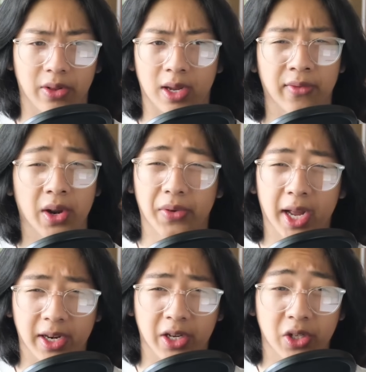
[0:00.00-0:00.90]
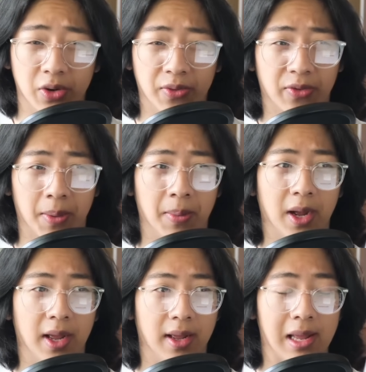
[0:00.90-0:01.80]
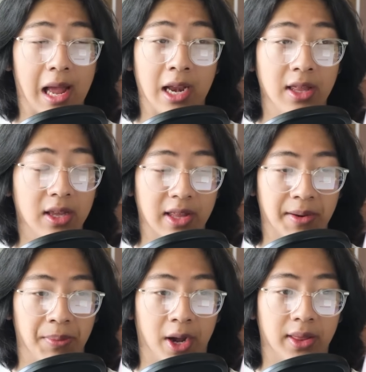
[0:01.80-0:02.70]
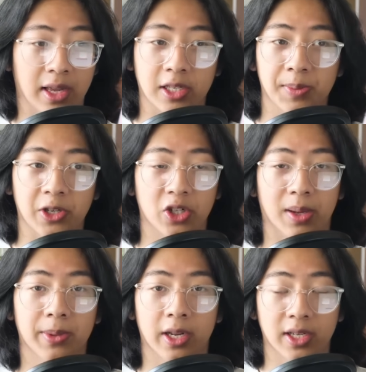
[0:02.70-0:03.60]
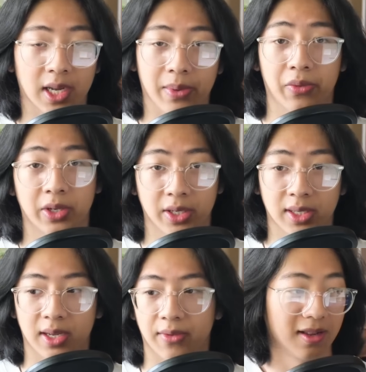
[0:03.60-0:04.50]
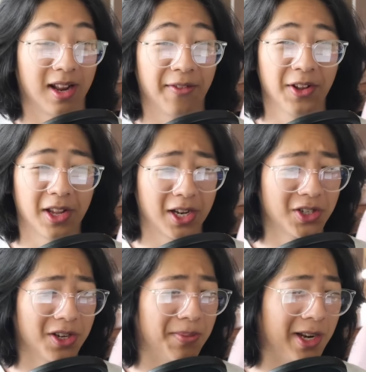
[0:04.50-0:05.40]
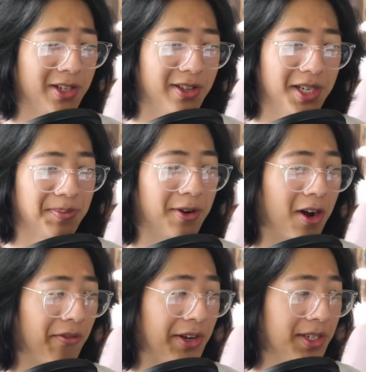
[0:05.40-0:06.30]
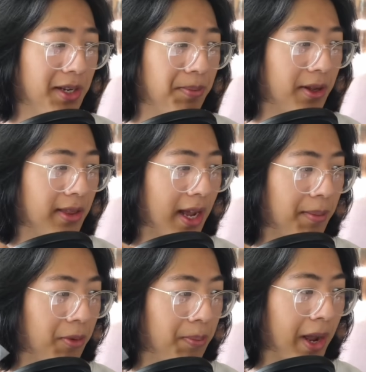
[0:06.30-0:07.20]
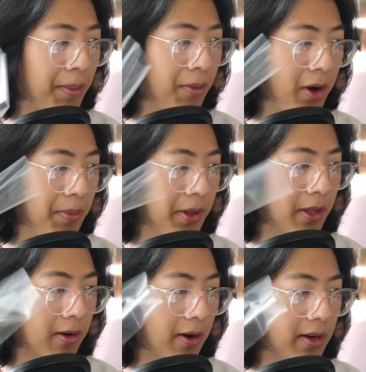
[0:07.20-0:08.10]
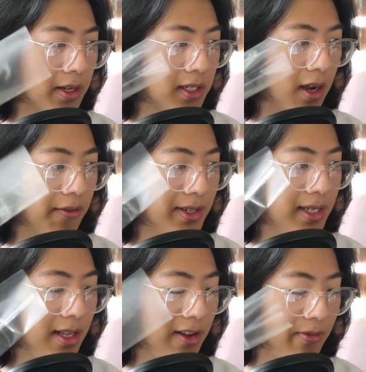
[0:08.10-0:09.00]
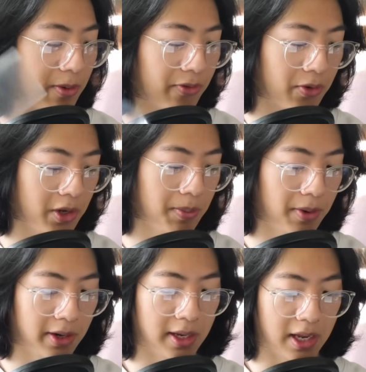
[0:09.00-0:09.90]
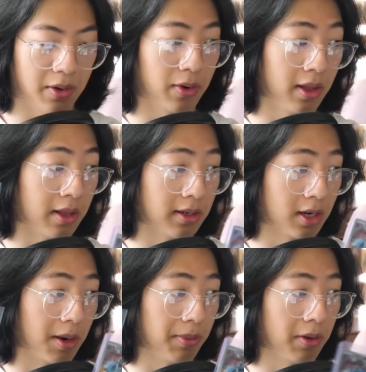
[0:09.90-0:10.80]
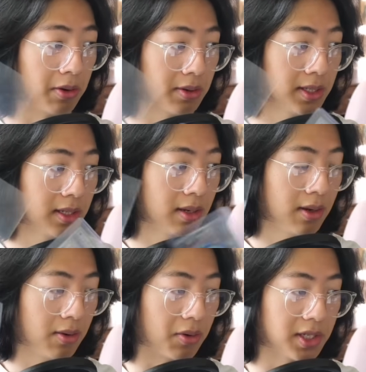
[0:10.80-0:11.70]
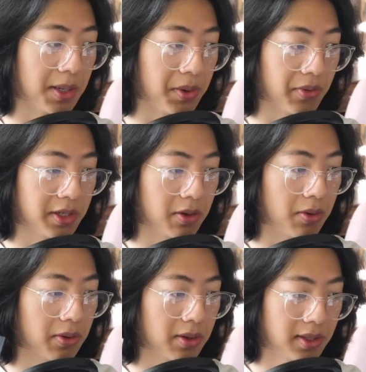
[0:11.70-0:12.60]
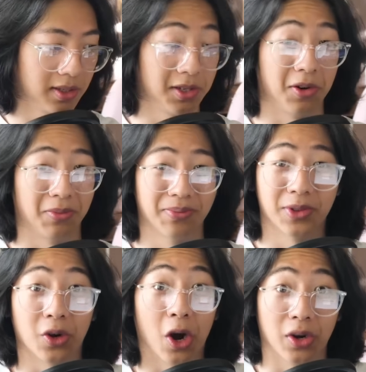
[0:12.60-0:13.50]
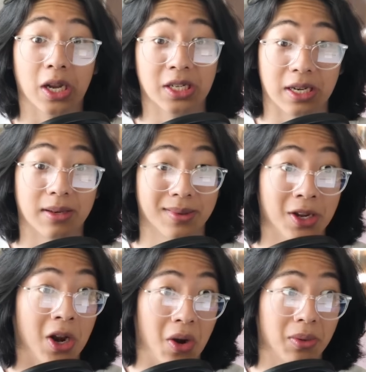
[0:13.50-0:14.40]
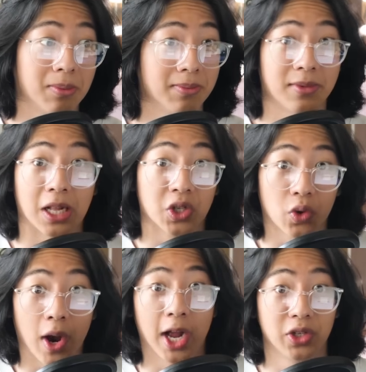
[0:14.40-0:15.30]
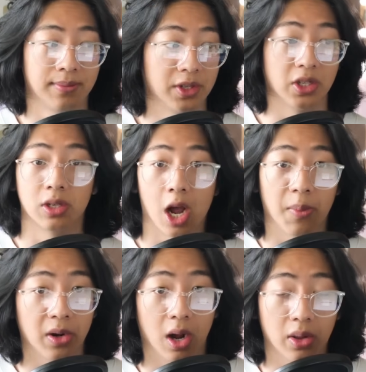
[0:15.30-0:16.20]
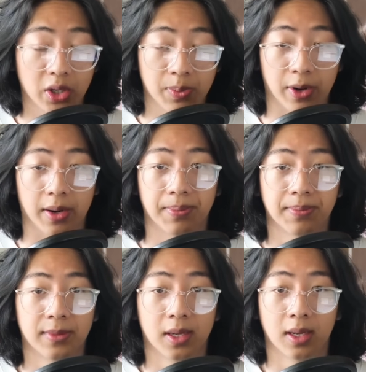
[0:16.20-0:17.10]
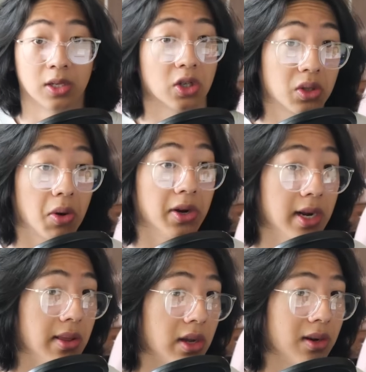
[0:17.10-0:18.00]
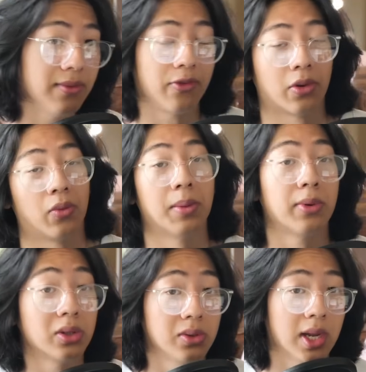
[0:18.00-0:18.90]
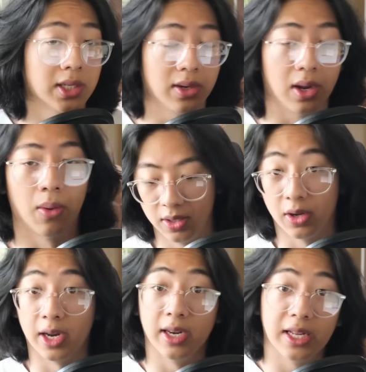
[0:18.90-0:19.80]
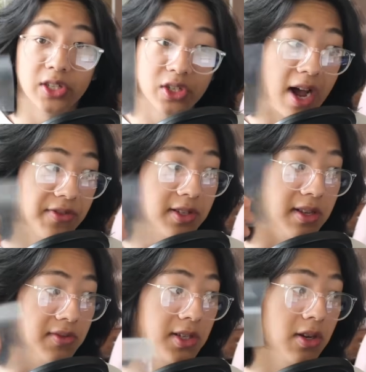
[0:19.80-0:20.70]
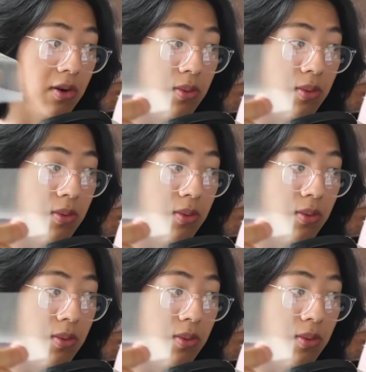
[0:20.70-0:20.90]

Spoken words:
I've never had an issue from anything that I bought that's been shipped in a semi-rigid sleeve. And I feel like I shouldn't mention this, but obviously put that bad boy, put the card in a soft sleeve before you put it in one of the top loaders or semi-rigid holders, so the card doesn't, you know, get scratched. This is common knowledge, but just throwing it in there for the one person who doesn't know. You're gonna need soft sleeves too.